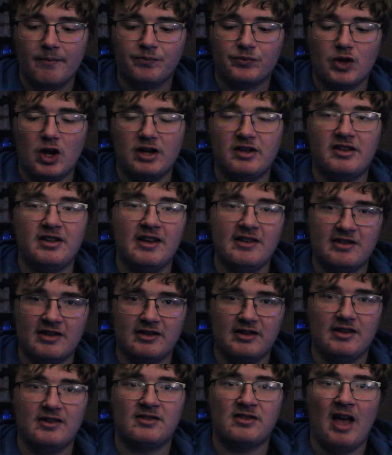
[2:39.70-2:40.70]
a
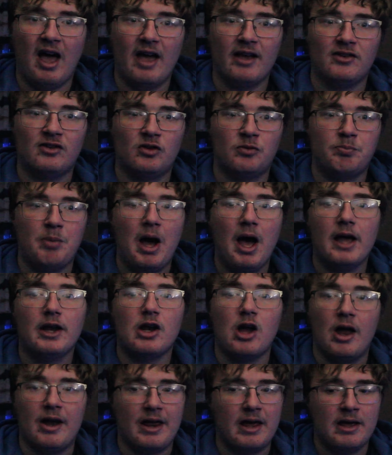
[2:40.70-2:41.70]
decently sized spine
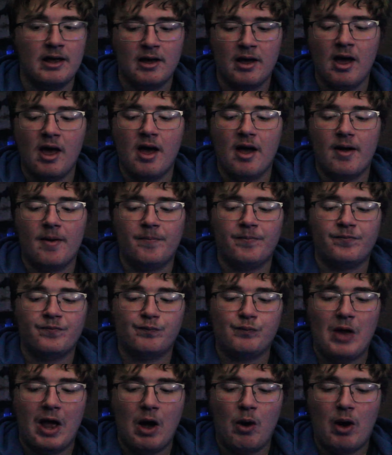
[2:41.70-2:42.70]
on it.
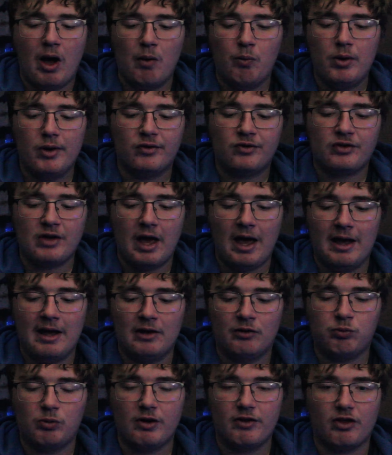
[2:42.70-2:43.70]
Now, I will say,
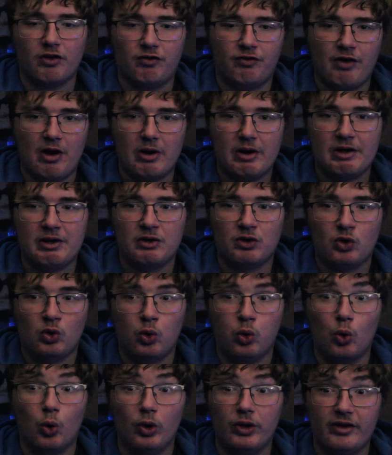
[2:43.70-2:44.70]
it's one of the very
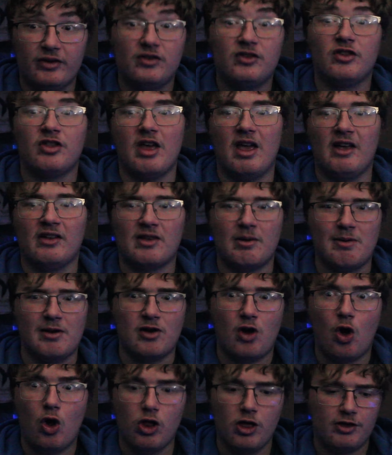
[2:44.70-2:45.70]
coolest things.
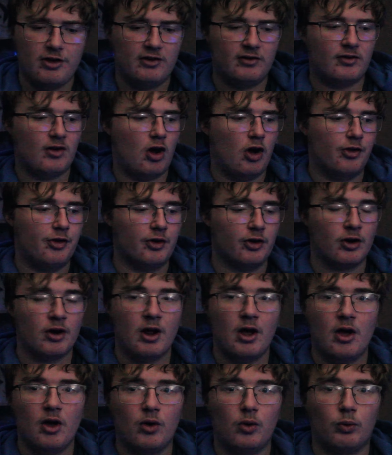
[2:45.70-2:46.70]
All of these other
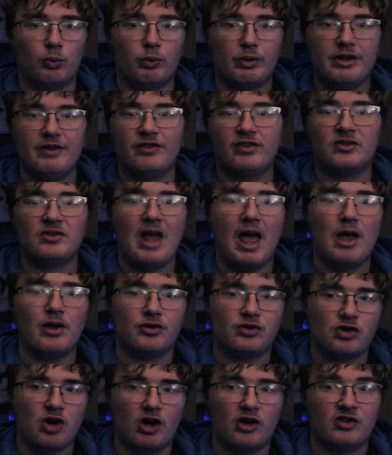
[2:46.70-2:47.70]
reef-style
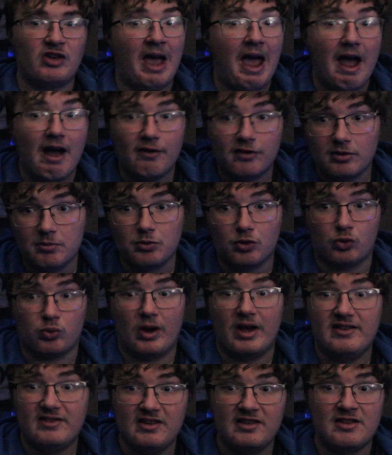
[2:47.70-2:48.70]
sharks have some
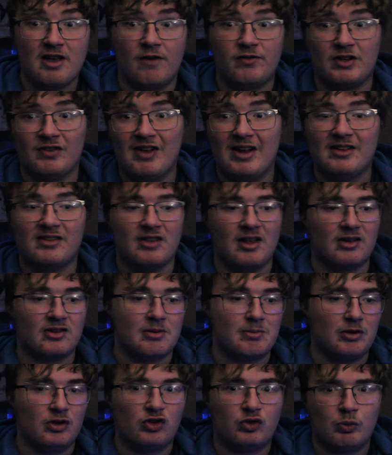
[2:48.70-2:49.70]
crazy self-defense
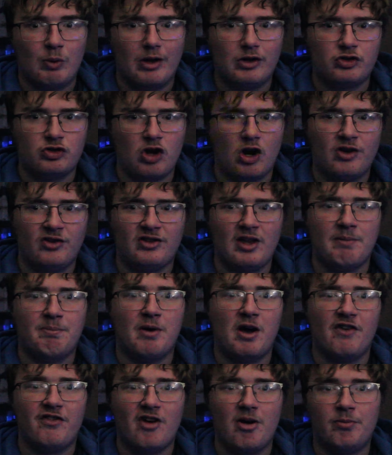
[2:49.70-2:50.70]
things. Swell sharks, they
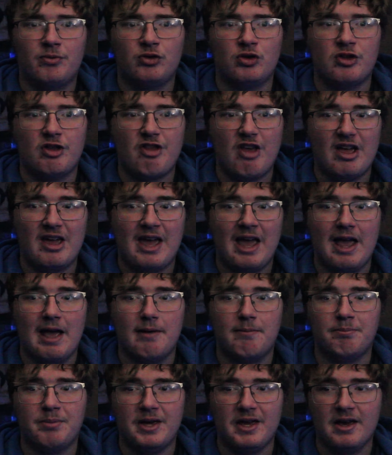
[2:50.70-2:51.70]
puff up so that they
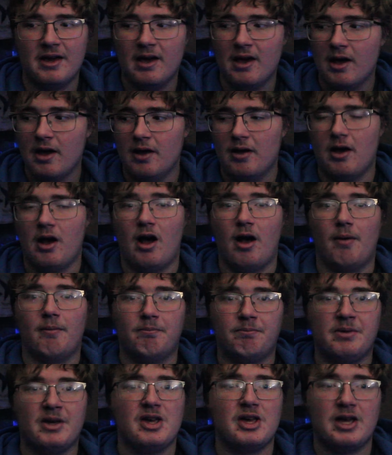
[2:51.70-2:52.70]
can't be
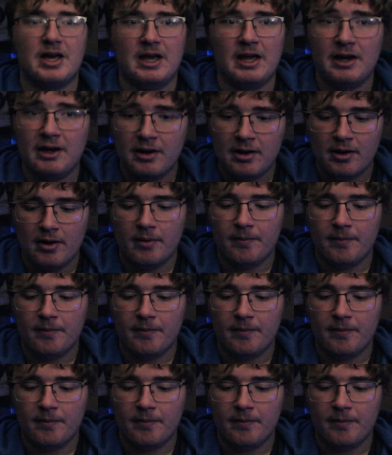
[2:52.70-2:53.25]
eaten,